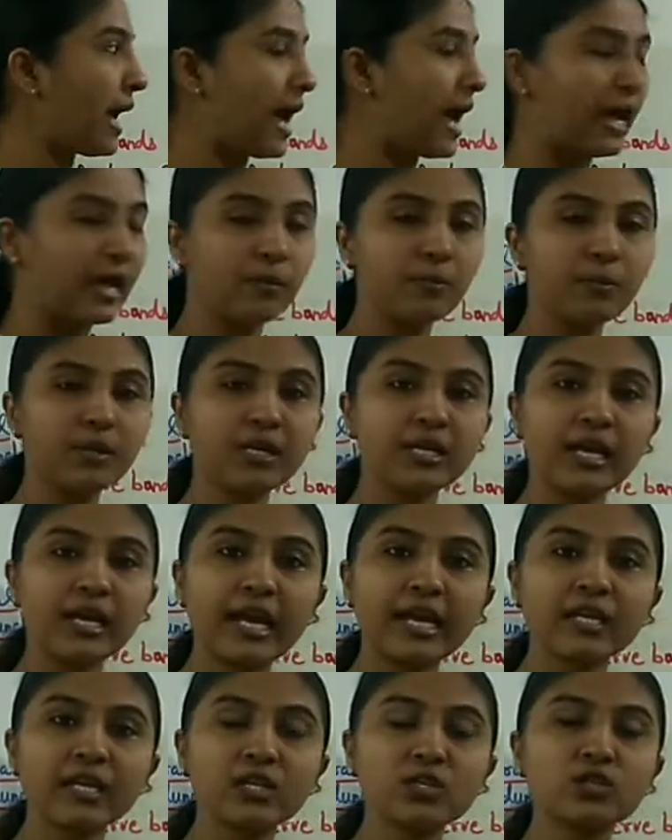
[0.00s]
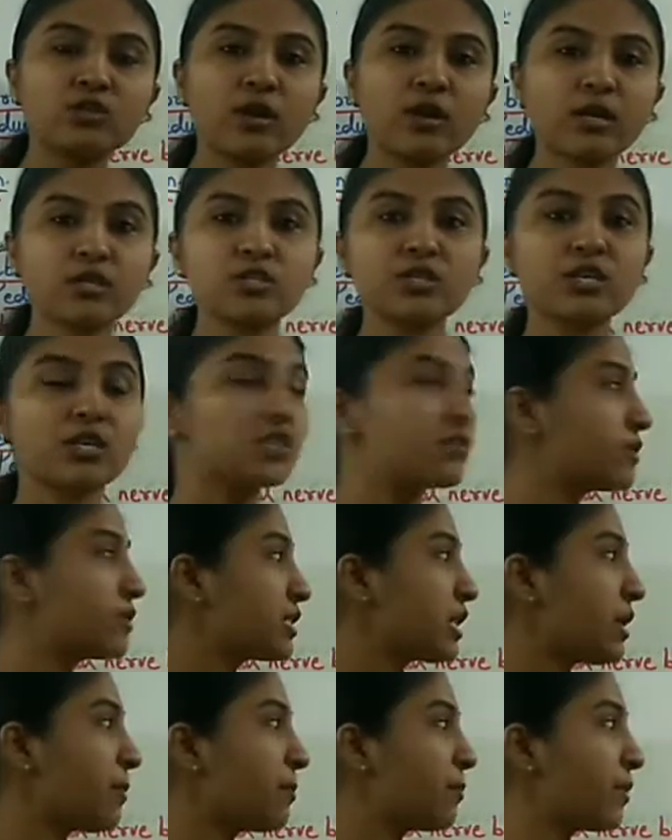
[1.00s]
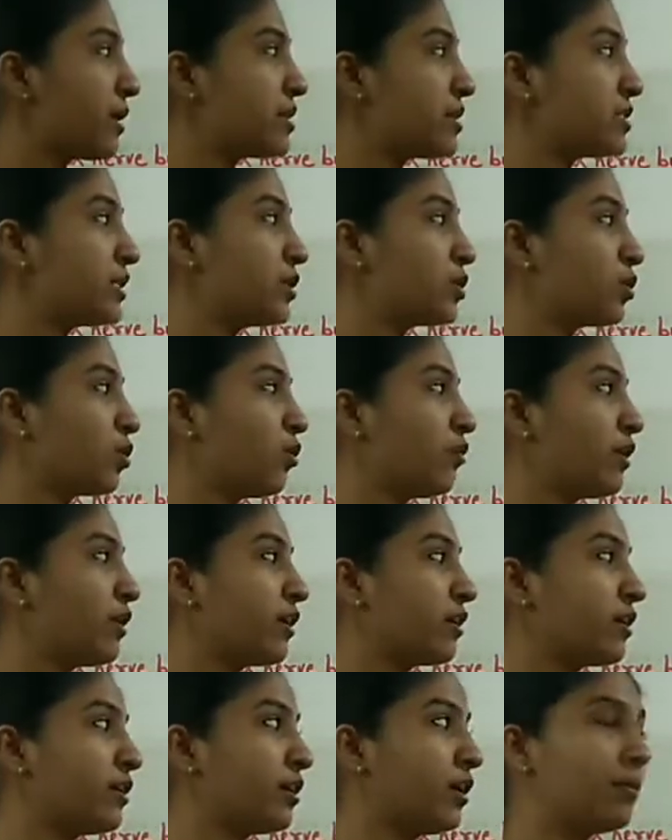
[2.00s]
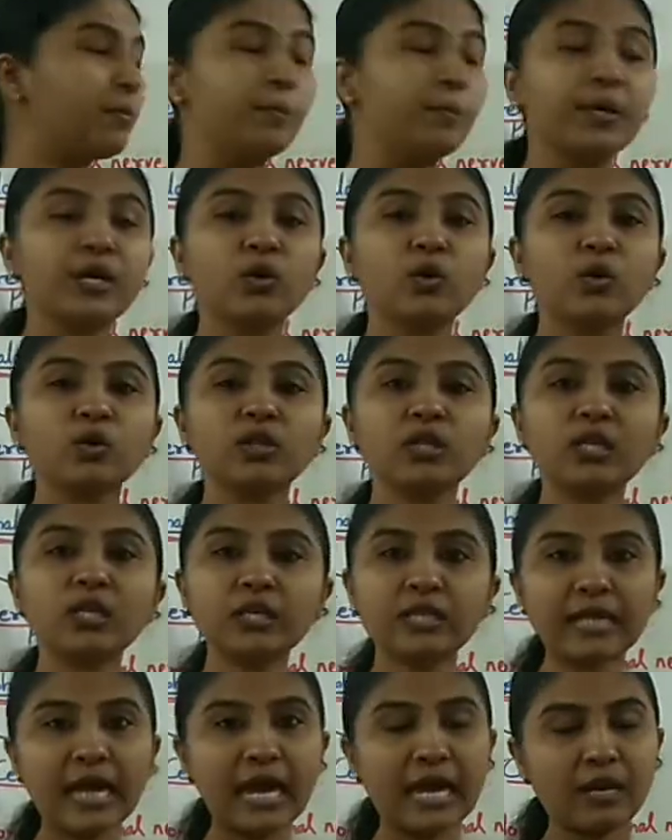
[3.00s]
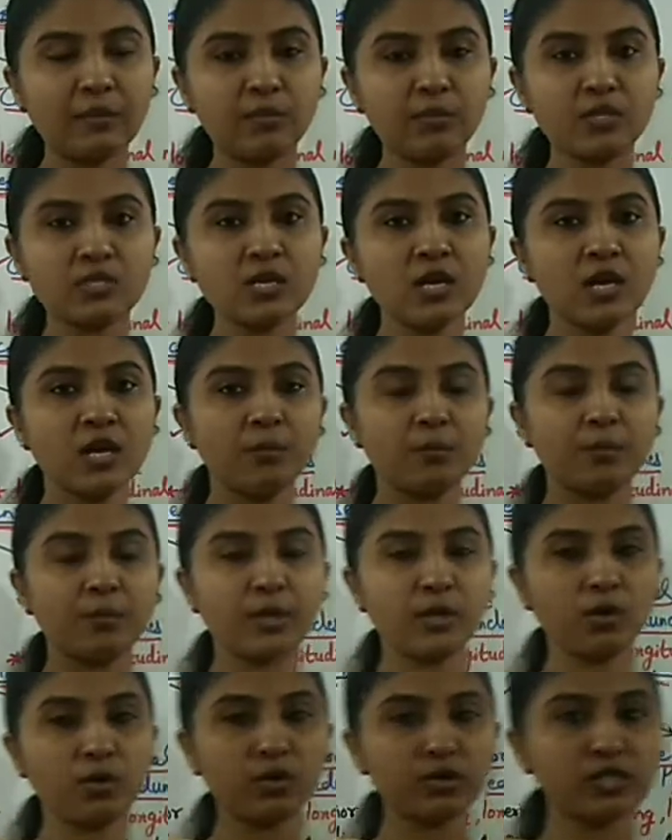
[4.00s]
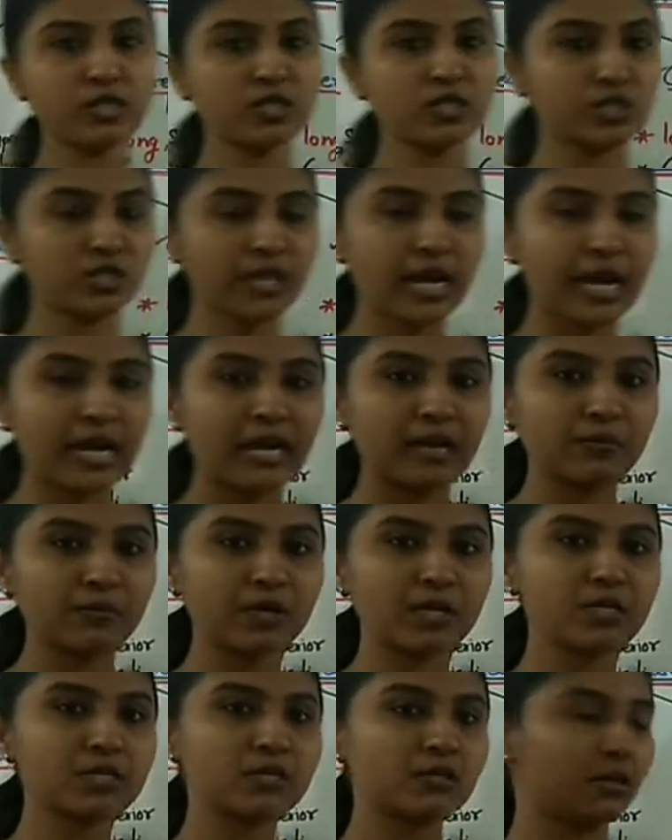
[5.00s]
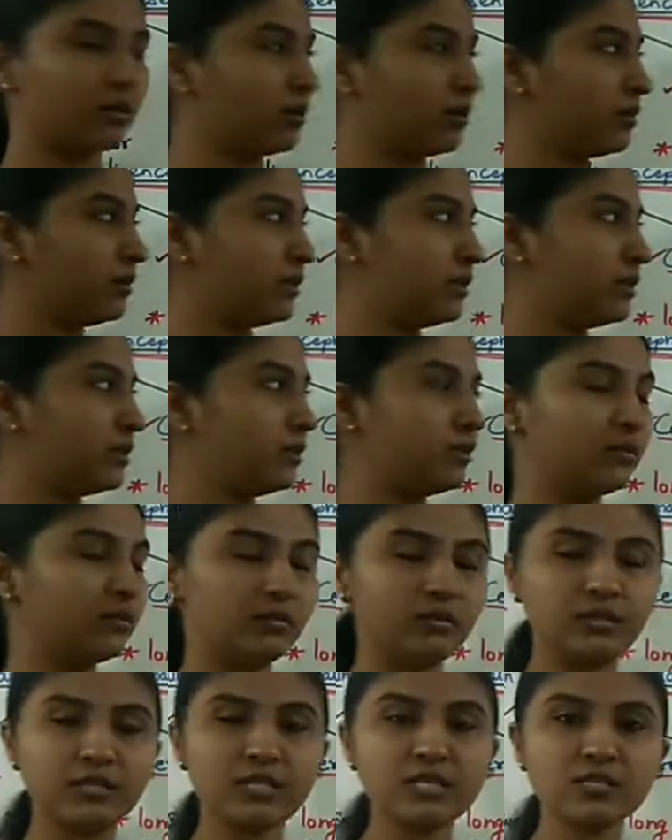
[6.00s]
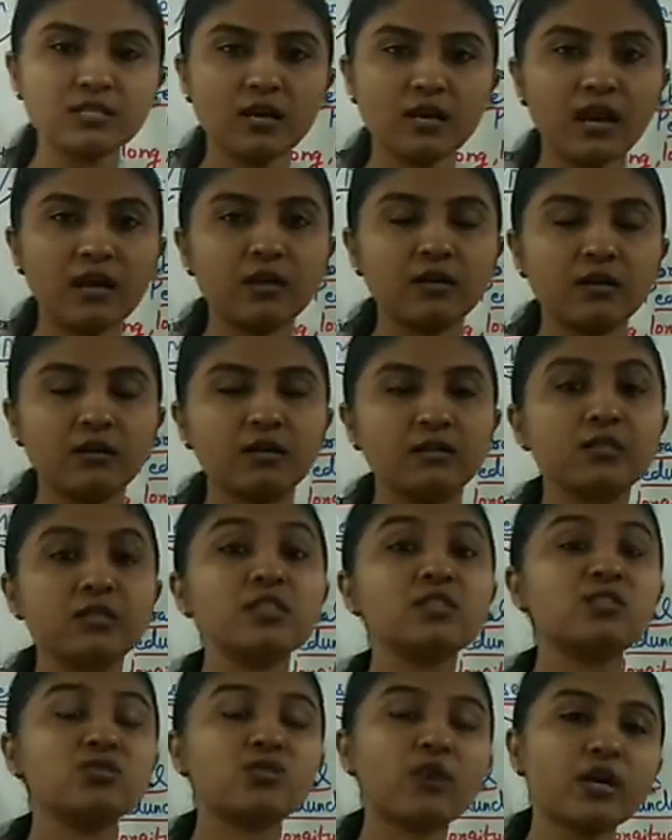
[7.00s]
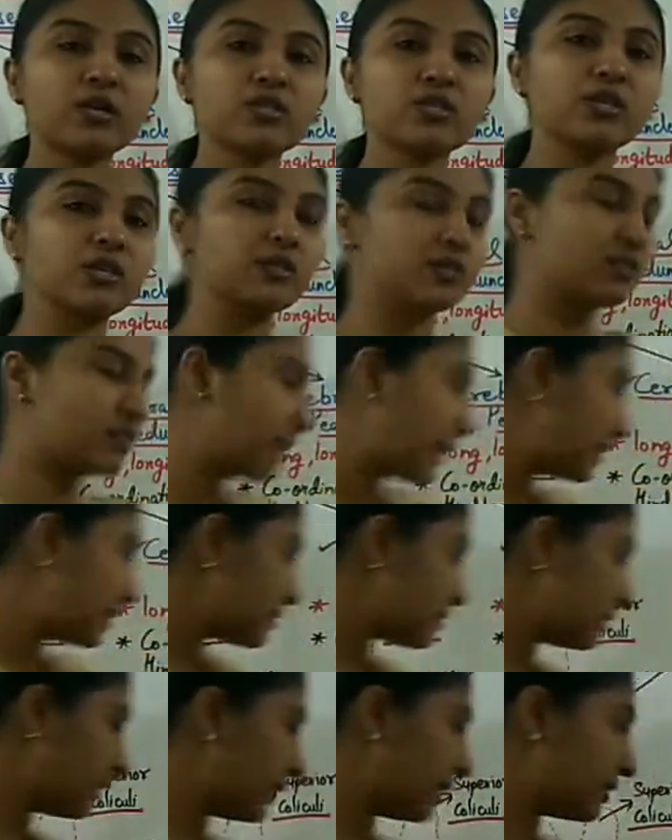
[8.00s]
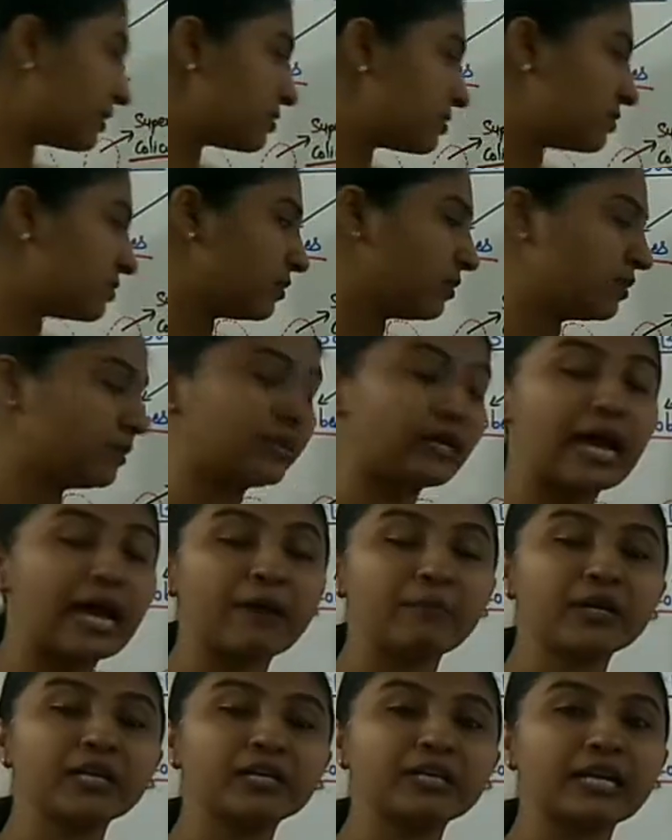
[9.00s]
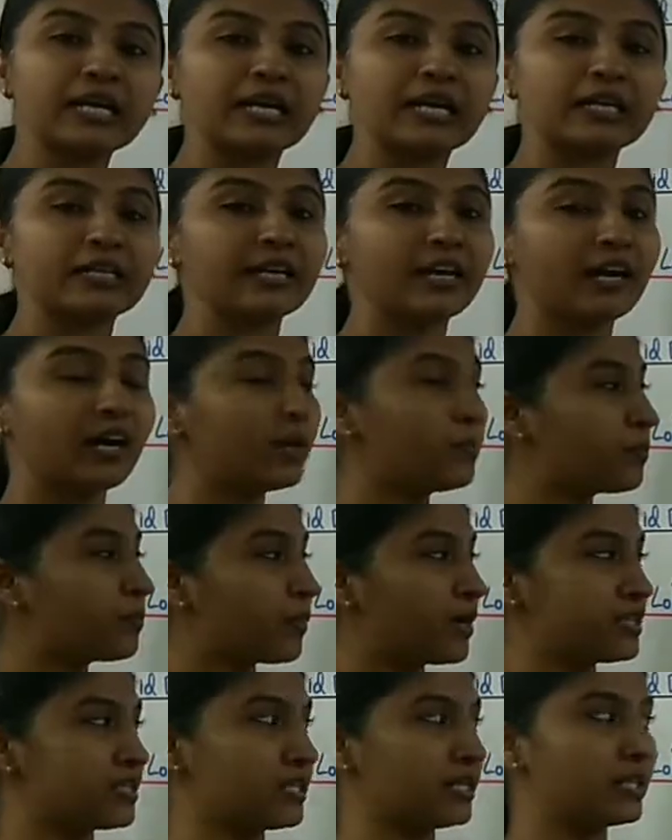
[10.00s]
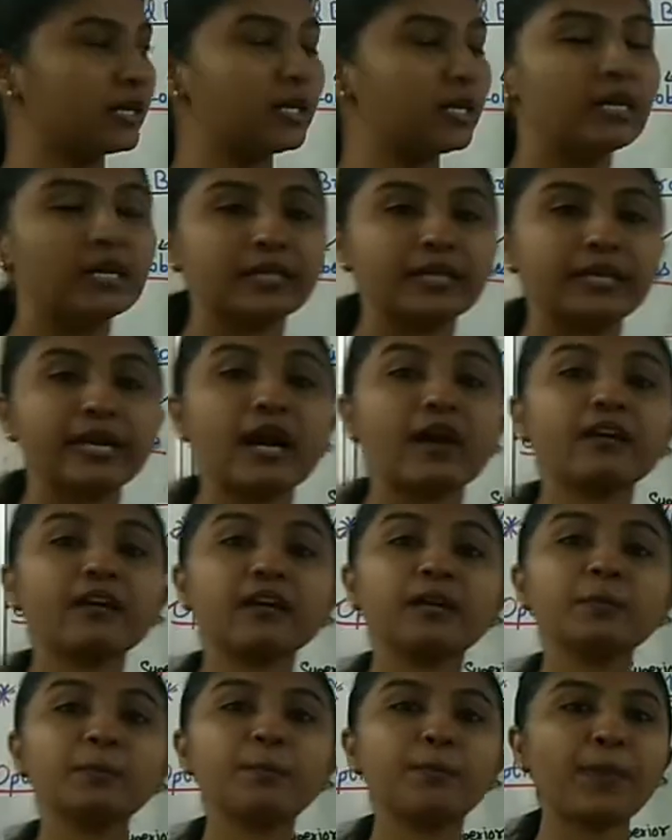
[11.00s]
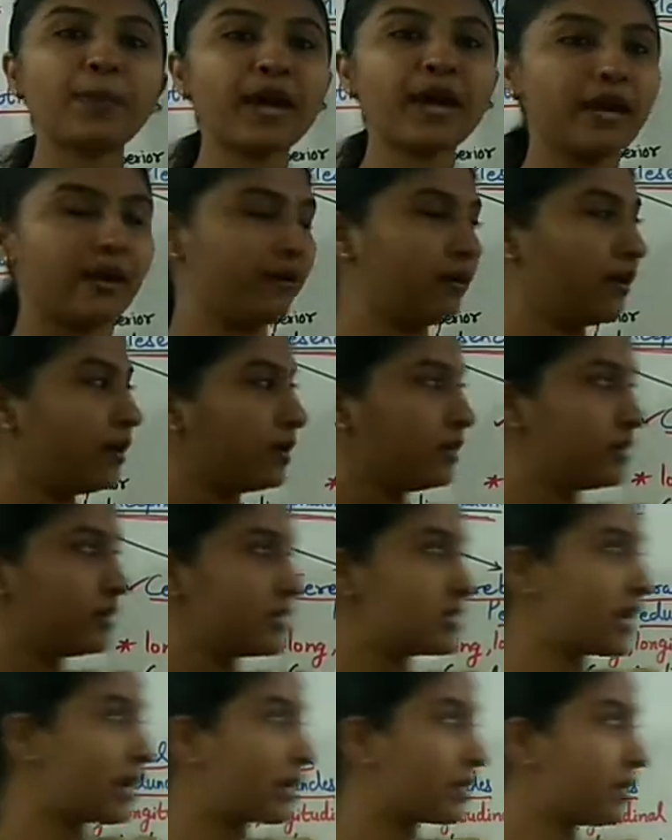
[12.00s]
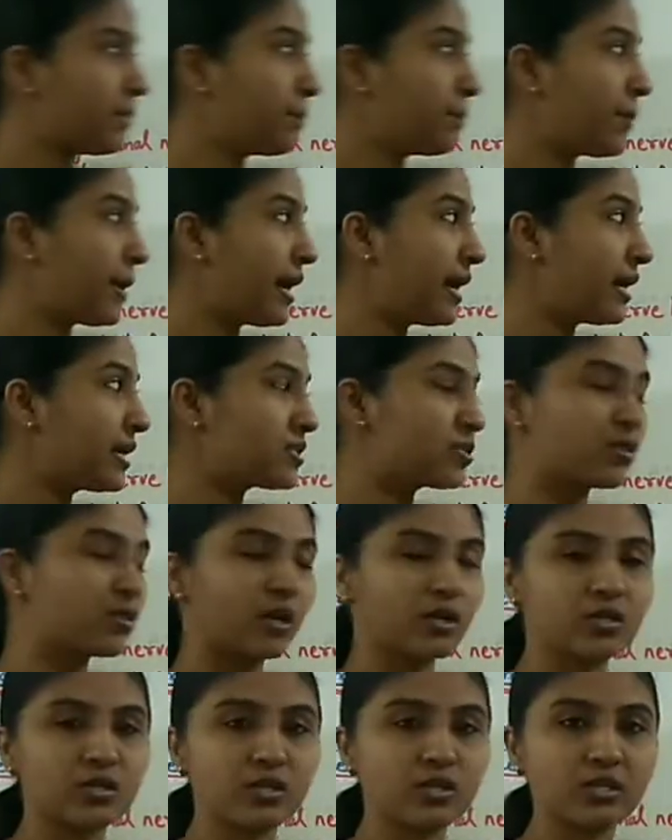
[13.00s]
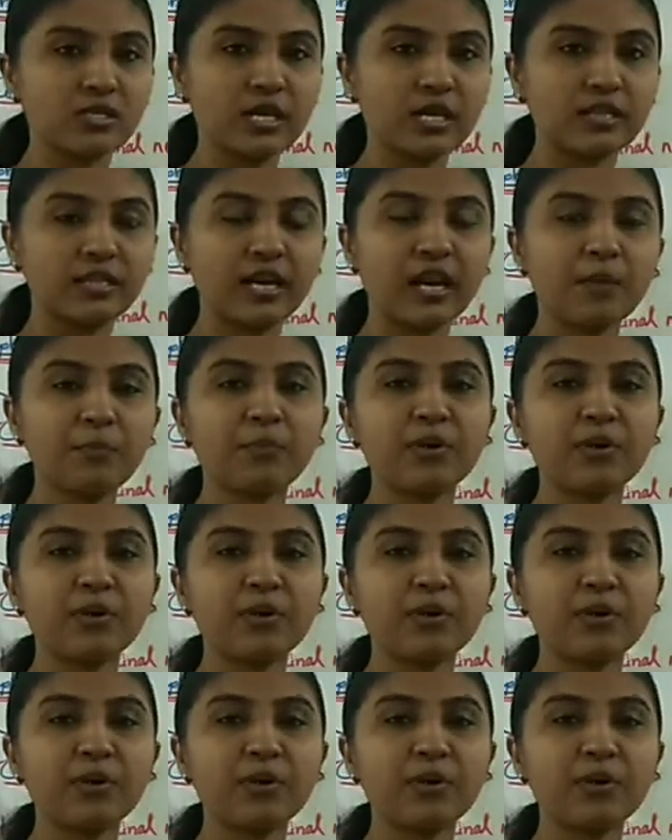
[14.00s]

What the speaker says: almond-like structures which are present over here below the thalamus. Below each thalamus, these structures, that is the amygdala, they are present. They are in pair. These are the paired structures and they are